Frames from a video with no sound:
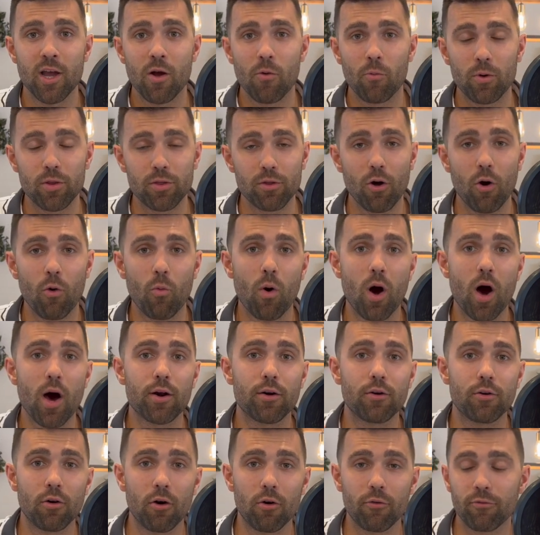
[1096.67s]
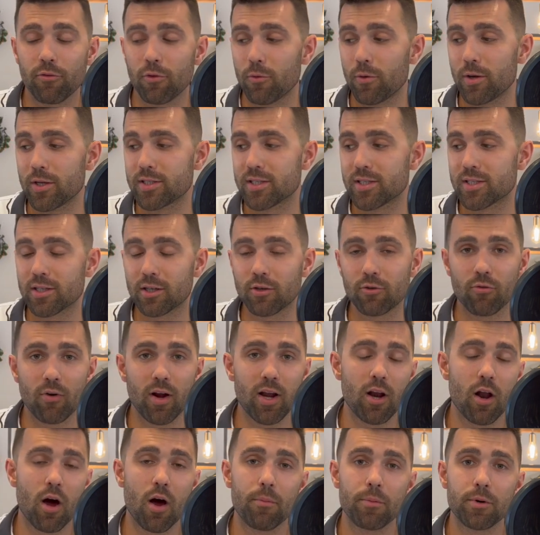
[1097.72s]
with no water, no fluids. It's a
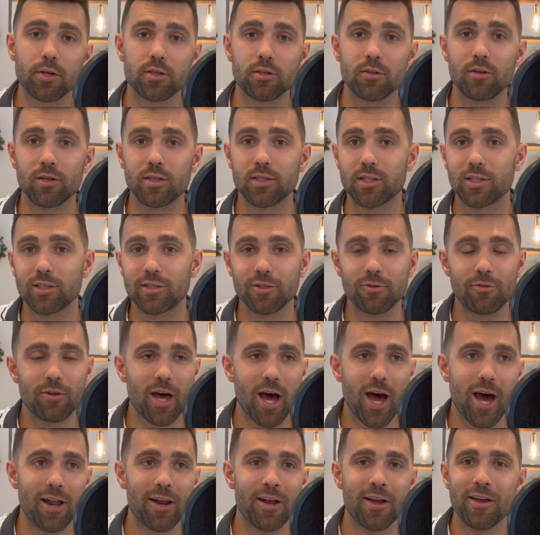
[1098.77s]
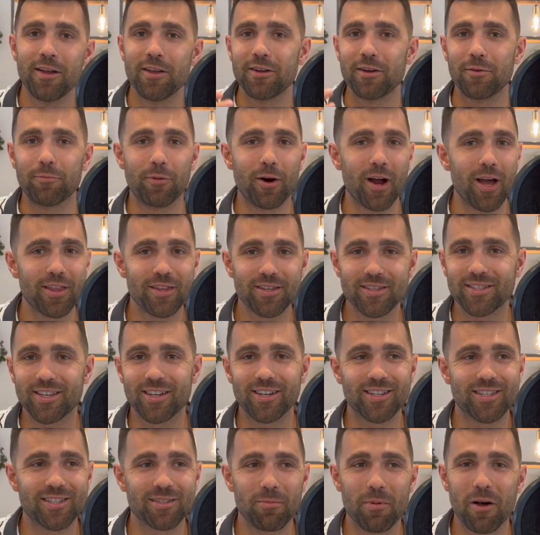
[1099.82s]
great opportunity to do that. Your breath is gonna
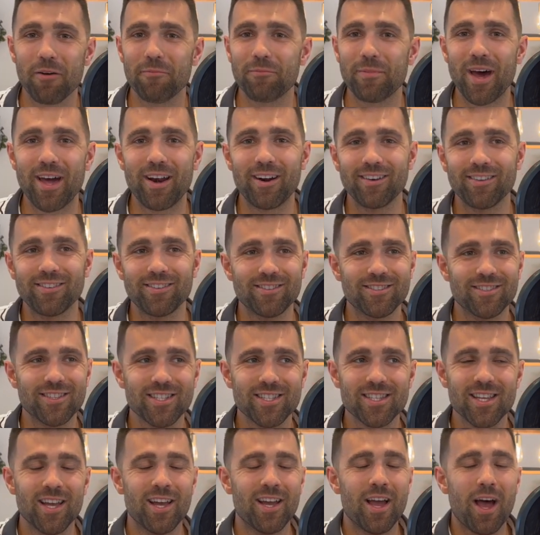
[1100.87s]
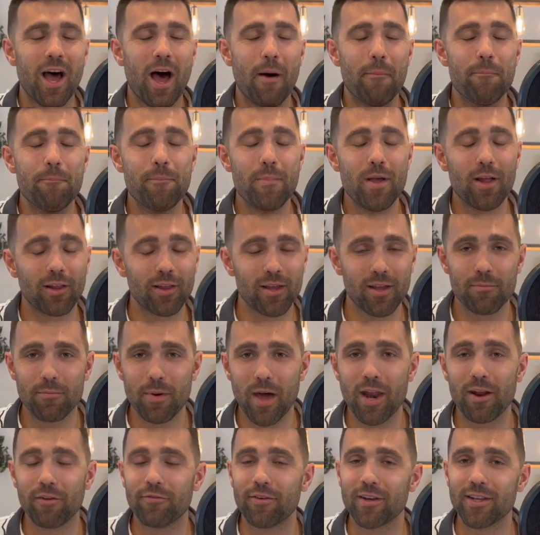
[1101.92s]
smell better. There's just a million
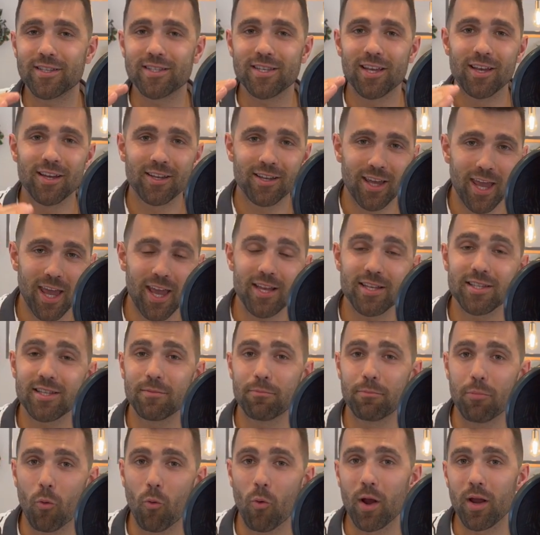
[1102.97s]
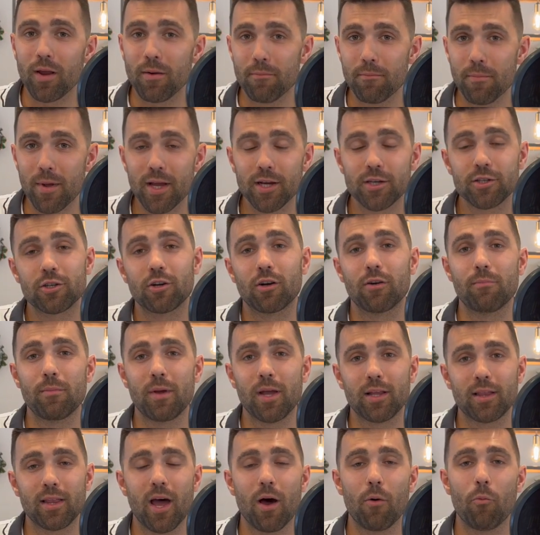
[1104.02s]
benefits. Case in point, make sure to
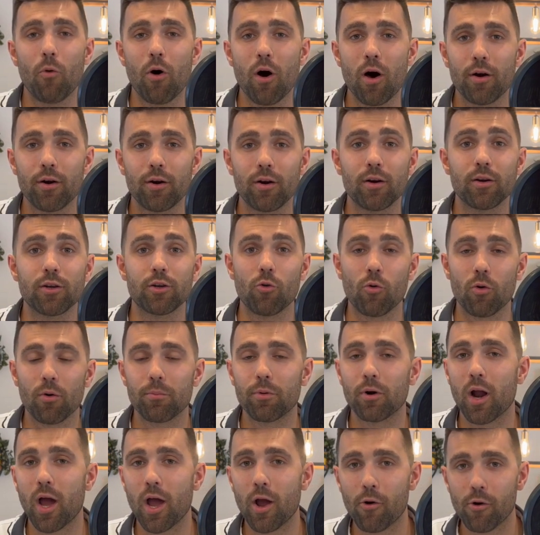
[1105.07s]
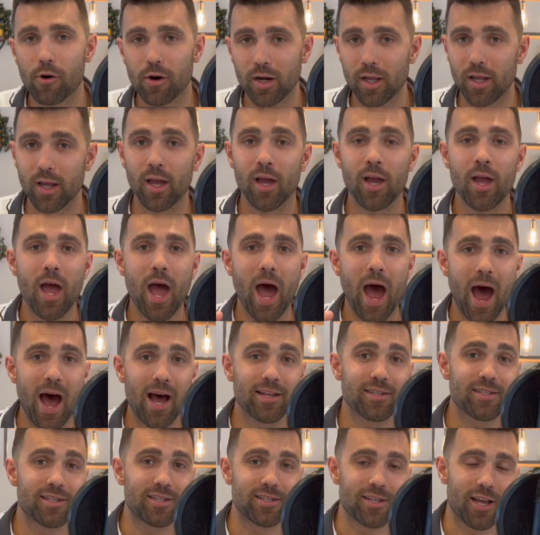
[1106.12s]
make that water your priority.
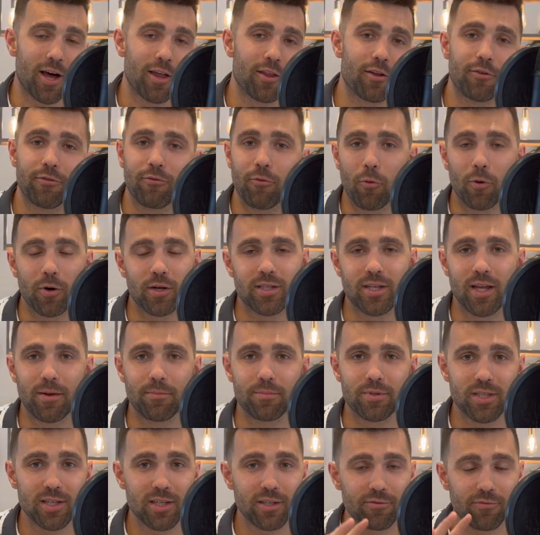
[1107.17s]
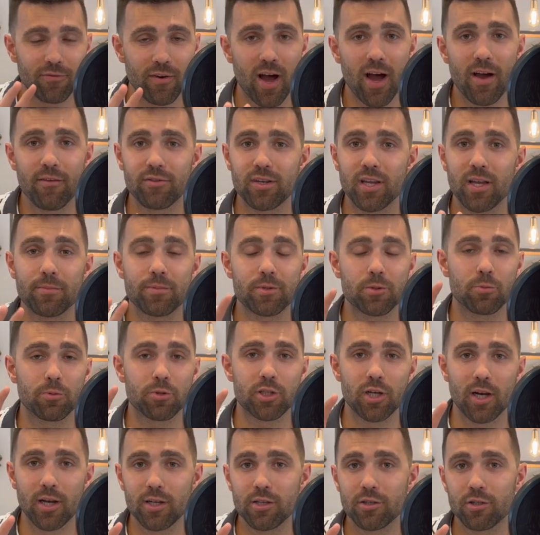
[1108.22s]
As these other four tips, these five tips will
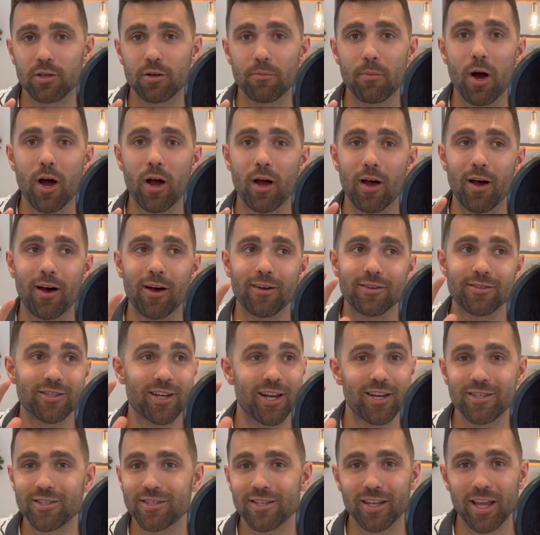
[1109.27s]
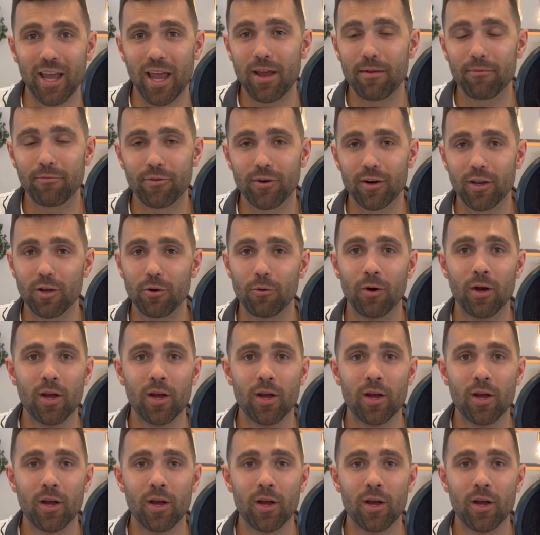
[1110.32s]
change your uh, change the game for you,